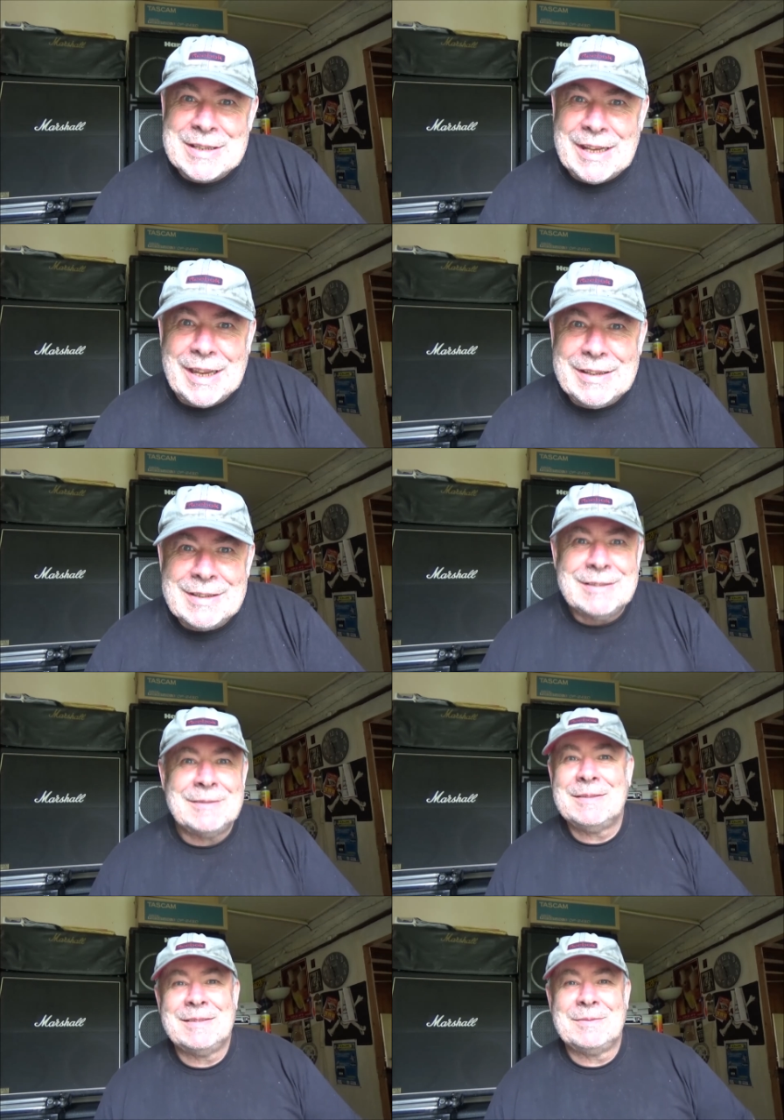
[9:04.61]
said it.
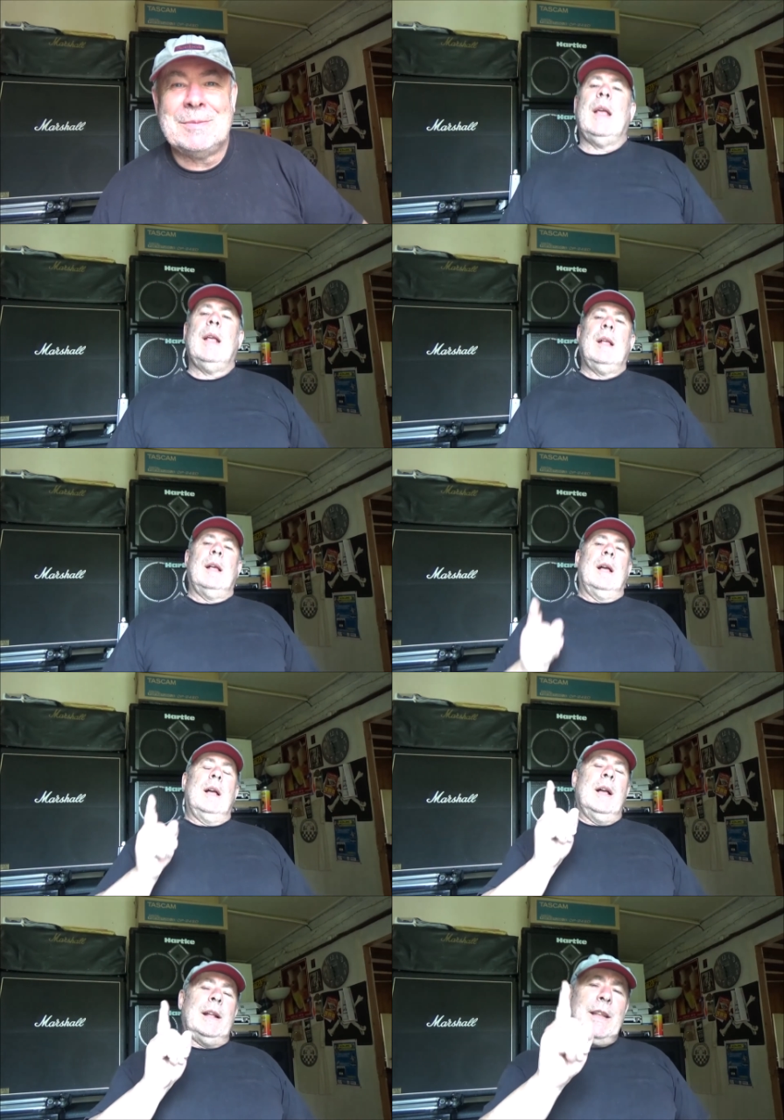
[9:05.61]

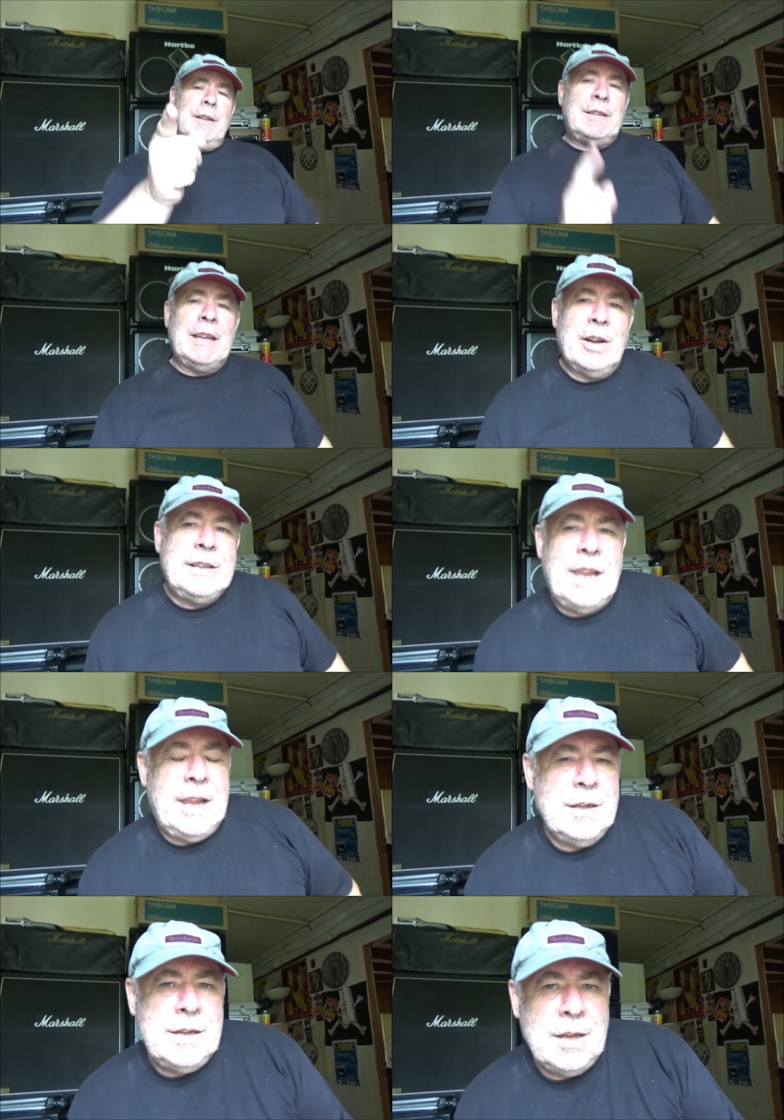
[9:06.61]
Another thing I
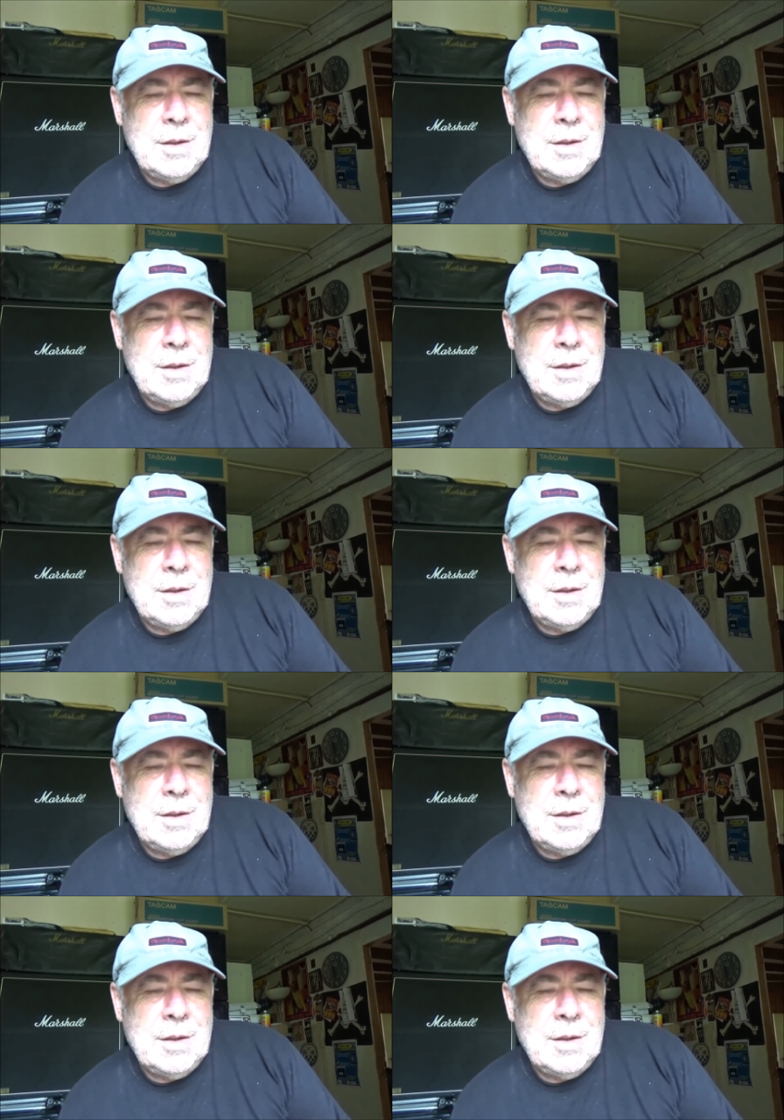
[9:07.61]
did,